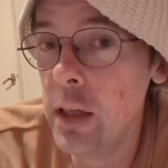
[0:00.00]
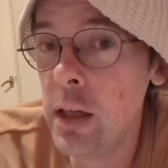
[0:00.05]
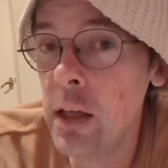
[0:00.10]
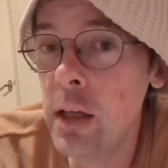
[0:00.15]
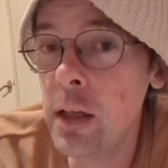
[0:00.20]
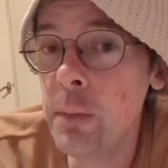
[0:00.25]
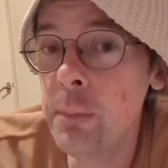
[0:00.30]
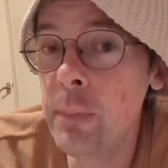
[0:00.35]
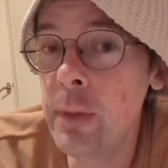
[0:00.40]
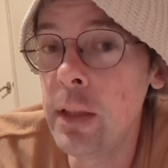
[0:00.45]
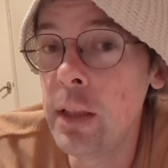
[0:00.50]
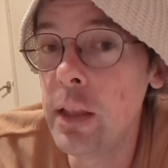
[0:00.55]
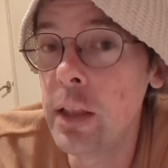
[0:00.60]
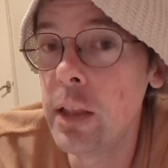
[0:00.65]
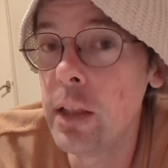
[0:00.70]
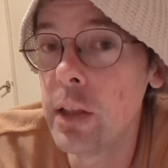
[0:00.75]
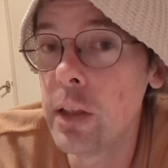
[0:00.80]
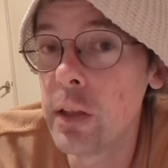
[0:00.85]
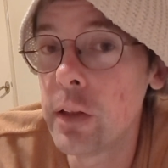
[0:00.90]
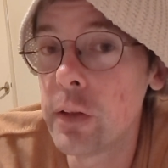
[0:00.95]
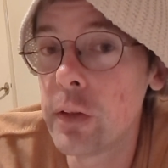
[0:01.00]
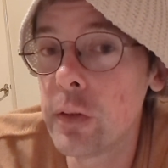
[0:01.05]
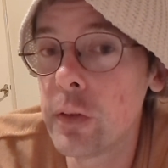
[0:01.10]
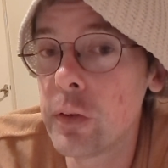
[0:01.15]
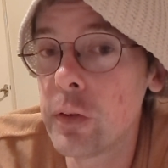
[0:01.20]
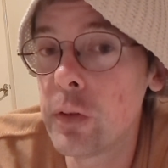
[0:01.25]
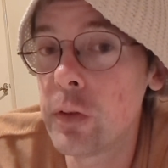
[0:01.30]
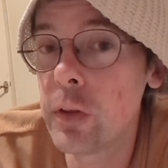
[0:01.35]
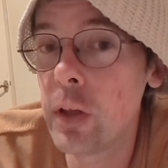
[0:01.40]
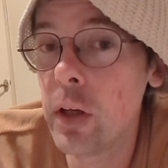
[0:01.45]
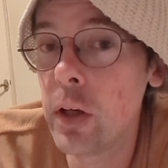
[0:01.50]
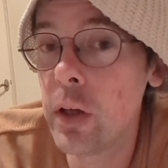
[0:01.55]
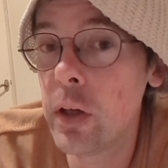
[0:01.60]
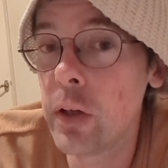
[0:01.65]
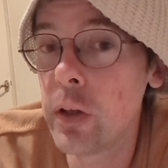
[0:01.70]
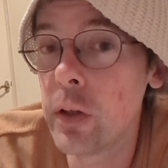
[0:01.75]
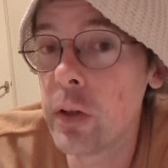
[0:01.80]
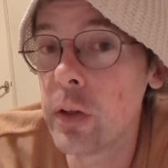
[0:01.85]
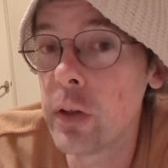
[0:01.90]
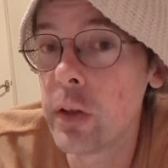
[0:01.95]
Um,
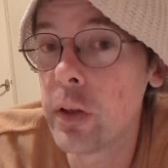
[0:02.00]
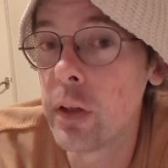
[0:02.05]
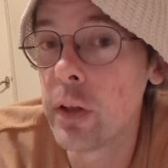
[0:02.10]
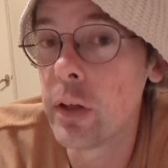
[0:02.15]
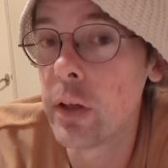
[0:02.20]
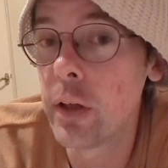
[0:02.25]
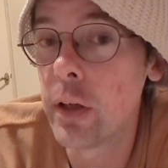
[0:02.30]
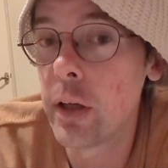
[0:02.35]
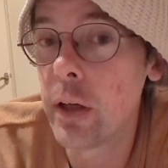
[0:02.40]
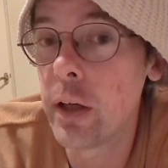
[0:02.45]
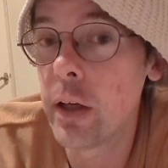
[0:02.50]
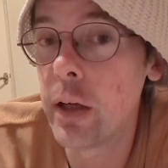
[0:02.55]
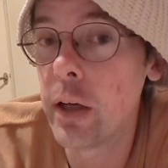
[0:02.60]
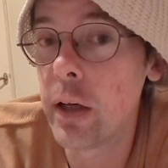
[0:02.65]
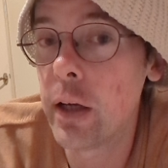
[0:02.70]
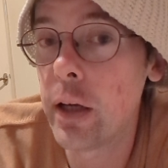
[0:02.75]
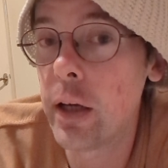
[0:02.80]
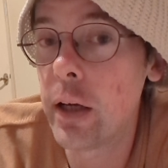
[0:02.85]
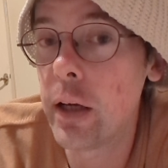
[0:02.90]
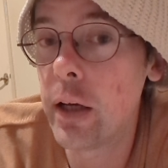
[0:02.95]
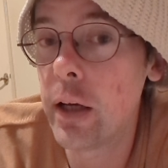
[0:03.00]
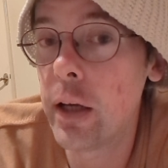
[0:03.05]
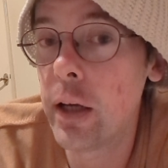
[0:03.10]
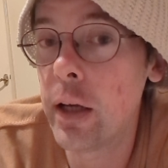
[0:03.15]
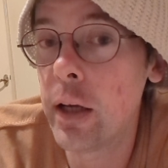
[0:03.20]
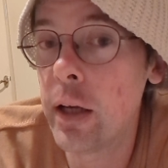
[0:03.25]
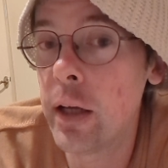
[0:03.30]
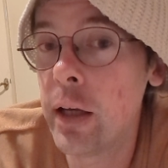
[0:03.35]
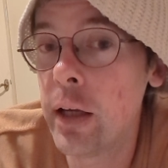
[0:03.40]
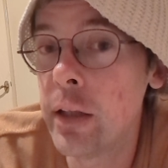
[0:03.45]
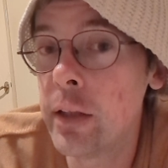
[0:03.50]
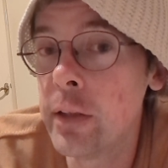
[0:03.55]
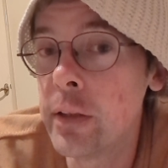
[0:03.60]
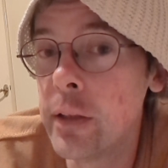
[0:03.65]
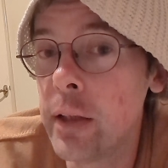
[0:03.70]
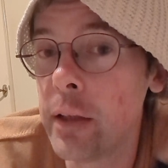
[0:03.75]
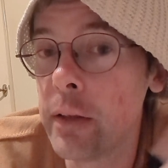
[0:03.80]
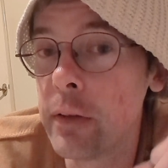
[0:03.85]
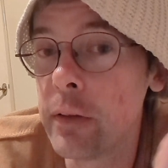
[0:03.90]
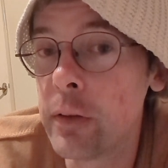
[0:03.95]
so,
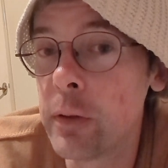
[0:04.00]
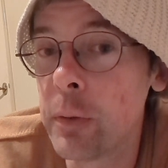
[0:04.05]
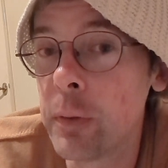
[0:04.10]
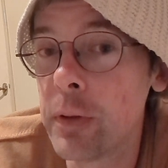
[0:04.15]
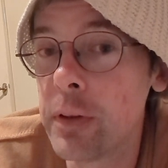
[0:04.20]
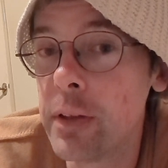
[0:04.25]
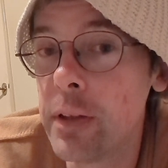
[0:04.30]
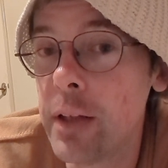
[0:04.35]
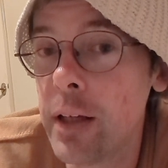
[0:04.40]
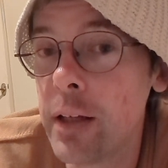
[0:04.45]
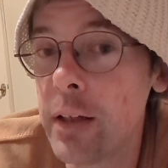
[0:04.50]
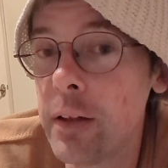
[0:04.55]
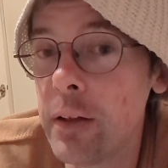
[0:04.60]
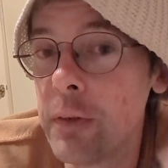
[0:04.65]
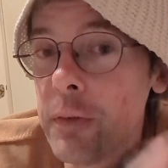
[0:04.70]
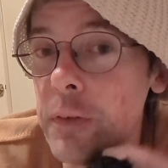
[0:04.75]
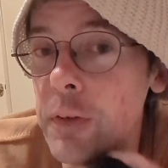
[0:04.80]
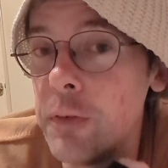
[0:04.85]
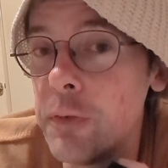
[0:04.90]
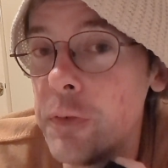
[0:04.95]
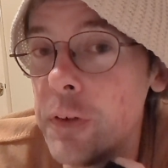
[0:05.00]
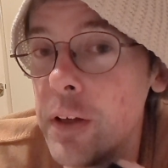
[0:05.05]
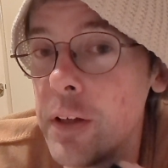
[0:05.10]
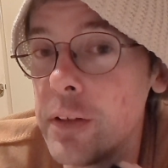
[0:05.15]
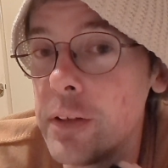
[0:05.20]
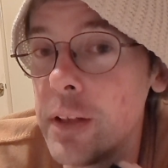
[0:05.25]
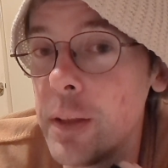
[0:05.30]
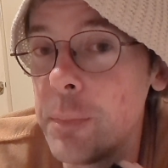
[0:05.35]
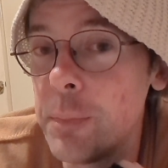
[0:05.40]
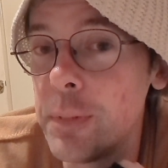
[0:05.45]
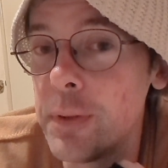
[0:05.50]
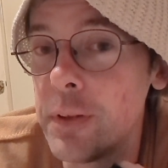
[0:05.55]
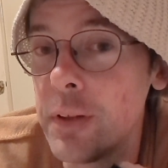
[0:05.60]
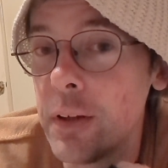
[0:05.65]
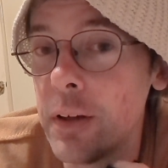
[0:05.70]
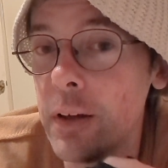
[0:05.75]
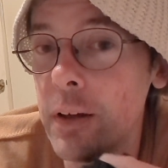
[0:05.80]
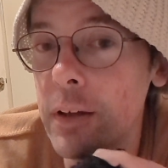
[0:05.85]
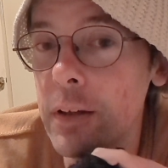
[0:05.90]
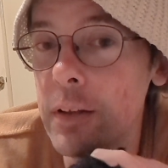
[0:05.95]
and towards the end of the first
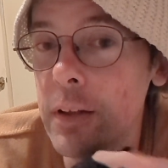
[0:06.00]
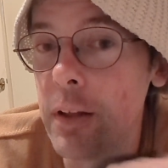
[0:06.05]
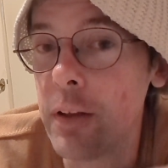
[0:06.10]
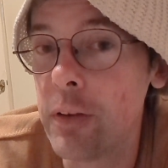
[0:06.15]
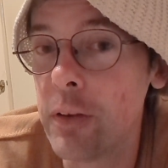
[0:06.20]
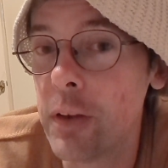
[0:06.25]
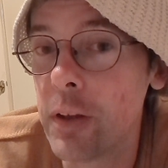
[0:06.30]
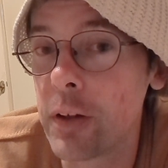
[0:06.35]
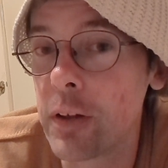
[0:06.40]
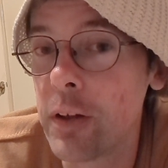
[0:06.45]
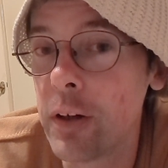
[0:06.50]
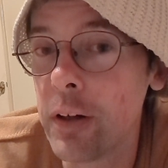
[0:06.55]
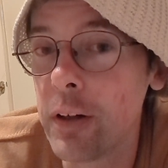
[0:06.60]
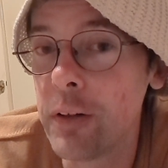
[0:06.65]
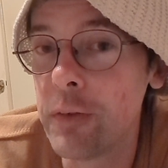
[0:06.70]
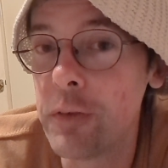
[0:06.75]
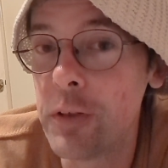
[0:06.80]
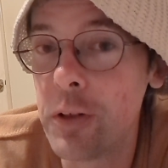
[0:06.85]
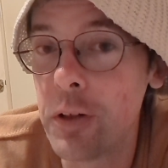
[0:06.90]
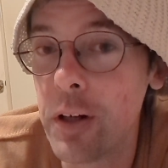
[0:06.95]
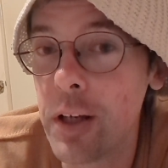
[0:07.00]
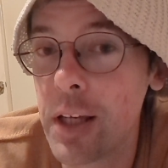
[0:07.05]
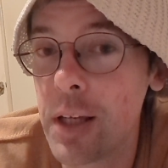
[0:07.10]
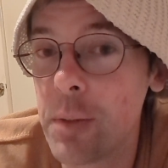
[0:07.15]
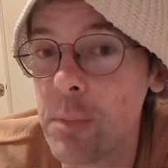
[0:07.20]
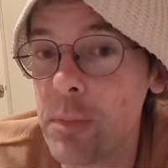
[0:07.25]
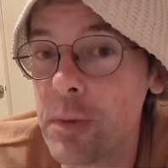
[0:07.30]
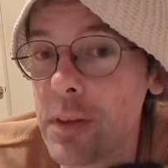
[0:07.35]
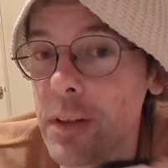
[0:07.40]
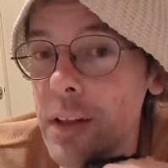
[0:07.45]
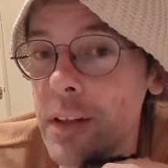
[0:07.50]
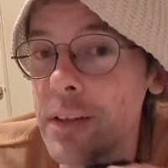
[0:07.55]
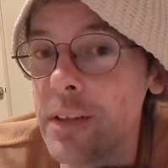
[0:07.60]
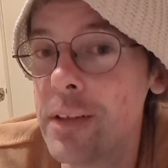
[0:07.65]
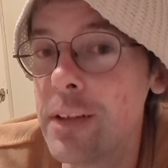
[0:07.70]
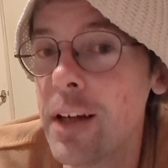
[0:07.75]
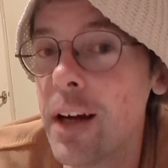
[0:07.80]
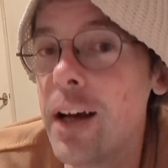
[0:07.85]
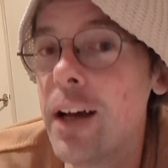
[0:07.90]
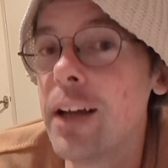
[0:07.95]
episode, the god of dreams
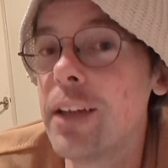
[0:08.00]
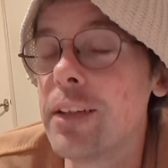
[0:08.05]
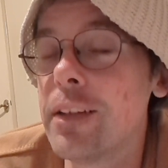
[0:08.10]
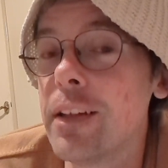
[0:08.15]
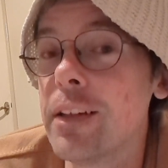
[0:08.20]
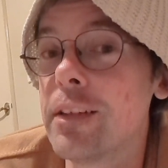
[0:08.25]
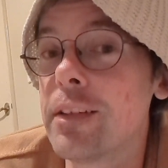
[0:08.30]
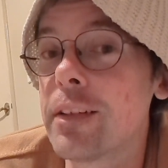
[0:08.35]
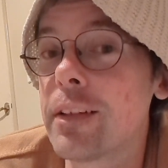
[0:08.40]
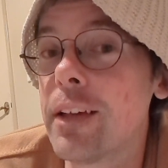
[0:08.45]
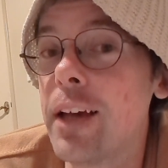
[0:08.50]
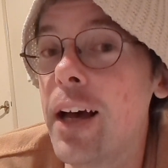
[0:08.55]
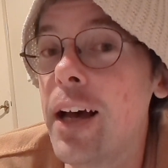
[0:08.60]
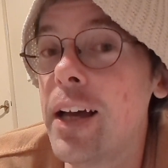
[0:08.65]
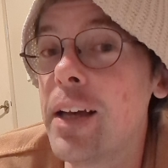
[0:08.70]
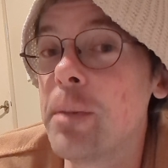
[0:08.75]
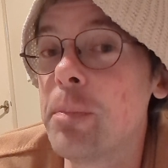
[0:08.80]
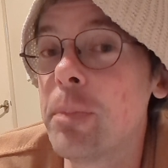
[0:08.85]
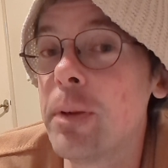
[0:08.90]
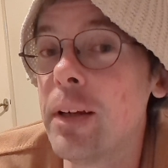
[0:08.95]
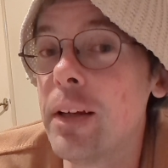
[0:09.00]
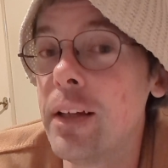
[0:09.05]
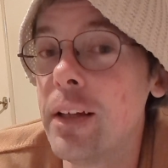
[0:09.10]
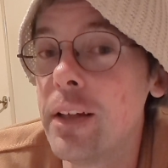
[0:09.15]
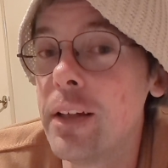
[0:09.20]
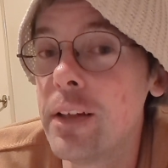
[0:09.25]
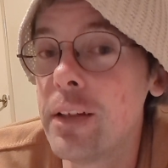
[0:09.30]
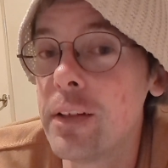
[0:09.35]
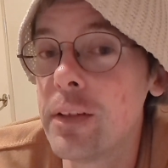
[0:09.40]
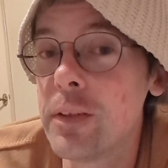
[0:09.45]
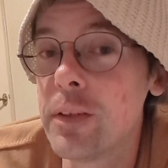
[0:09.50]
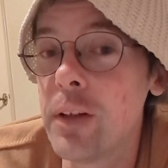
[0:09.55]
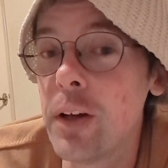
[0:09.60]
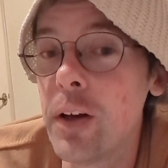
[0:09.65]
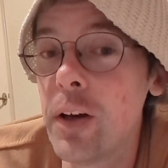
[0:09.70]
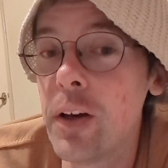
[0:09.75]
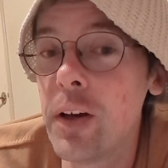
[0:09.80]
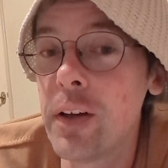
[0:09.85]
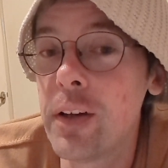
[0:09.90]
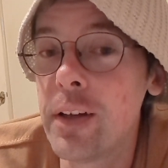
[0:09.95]
does escape.
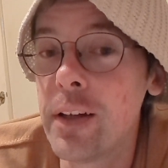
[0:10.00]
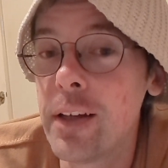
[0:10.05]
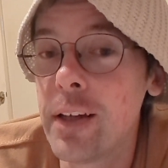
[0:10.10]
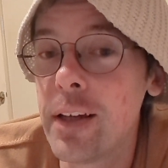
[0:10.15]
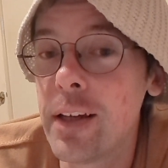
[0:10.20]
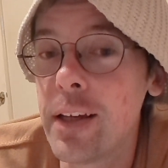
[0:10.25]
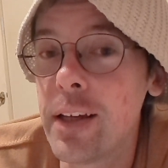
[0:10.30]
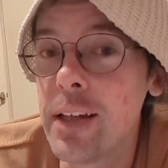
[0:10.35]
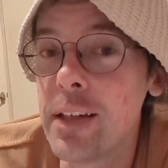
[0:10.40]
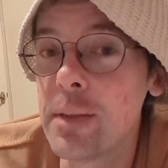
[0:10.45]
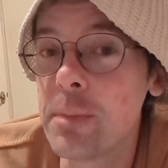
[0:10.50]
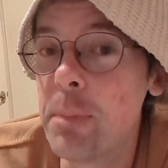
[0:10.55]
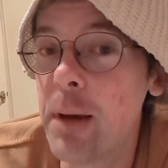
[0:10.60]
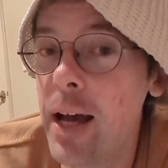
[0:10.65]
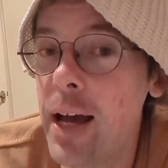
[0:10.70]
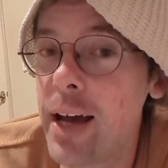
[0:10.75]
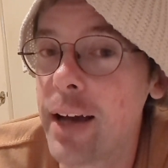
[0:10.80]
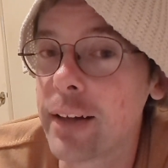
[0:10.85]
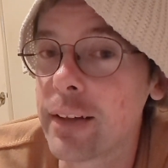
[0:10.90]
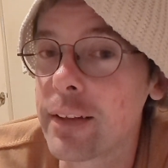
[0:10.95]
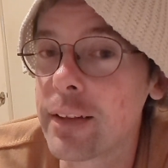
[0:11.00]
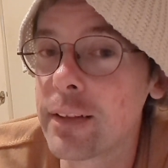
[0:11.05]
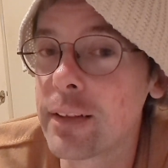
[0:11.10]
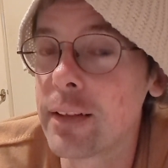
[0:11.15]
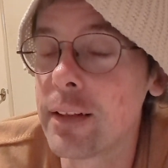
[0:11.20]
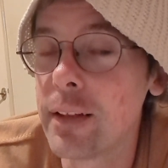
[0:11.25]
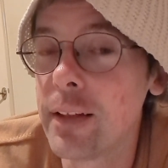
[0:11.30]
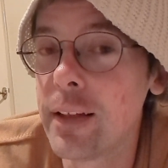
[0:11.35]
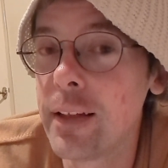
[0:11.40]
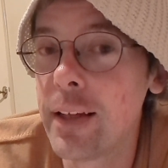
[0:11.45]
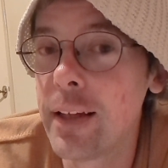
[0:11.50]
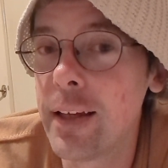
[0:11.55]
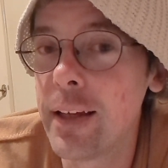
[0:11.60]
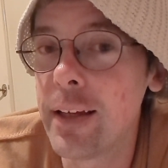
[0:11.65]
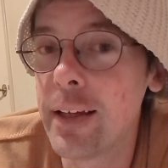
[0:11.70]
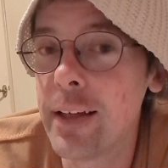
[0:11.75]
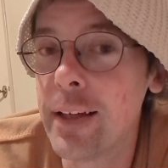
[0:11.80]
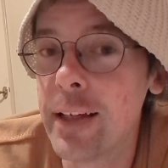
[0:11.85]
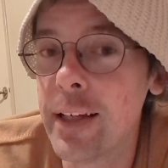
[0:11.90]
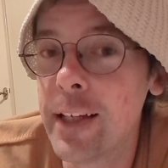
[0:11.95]
So he's back,
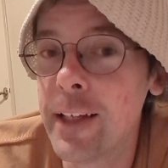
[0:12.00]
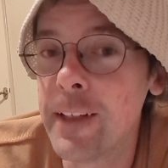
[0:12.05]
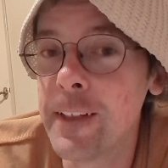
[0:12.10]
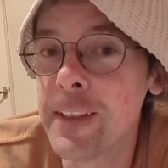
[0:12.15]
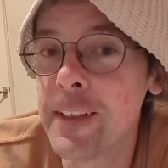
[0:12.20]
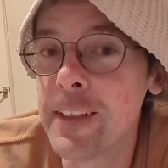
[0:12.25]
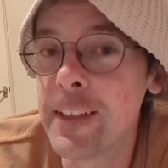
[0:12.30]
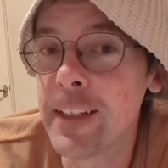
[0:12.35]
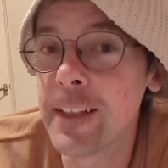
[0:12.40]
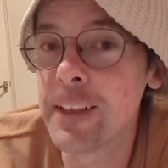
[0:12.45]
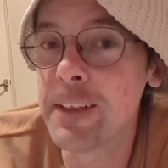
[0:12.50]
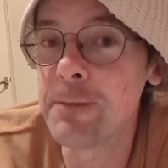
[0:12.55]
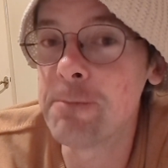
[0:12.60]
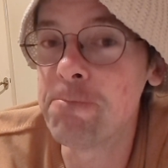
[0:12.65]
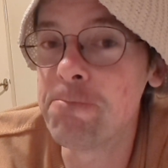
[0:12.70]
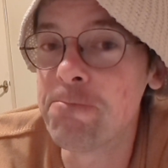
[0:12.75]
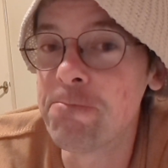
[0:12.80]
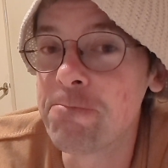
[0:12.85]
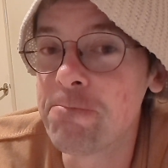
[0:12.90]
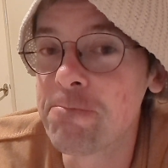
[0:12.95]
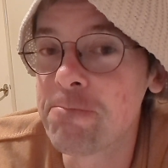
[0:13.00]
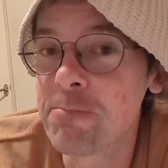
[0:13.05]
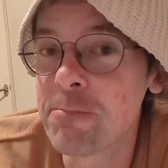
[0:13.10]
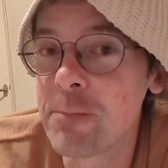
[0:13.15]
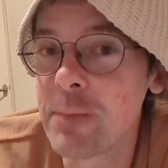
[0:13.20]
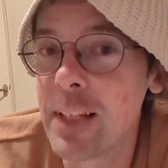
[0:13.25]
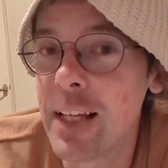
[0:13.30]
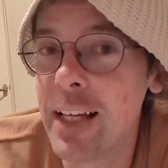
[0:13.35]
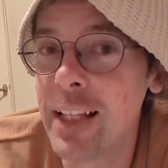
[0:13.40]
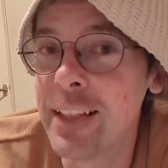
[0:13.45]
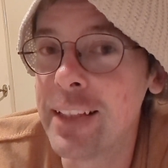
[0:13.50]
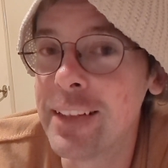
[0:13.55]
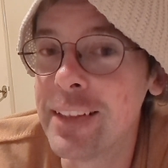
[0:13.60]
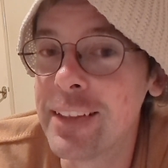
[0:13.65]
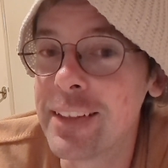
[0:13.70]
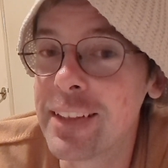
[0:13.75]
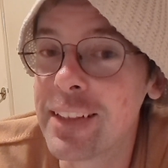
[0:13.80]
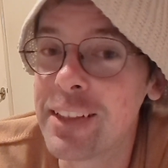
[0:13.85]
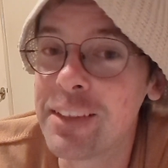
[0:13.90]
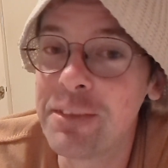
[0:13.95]
and um,
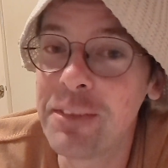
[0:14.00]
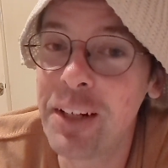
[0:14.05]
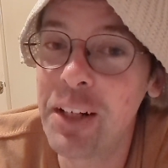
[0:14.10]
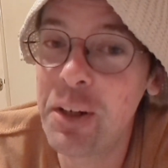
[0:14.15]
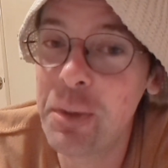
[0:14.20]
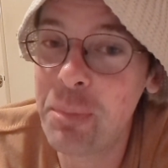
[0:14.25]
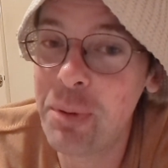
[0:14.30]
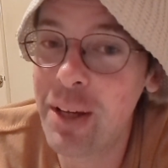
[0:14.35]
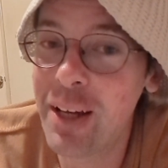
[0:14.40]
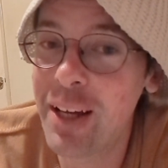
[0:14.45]
and he's very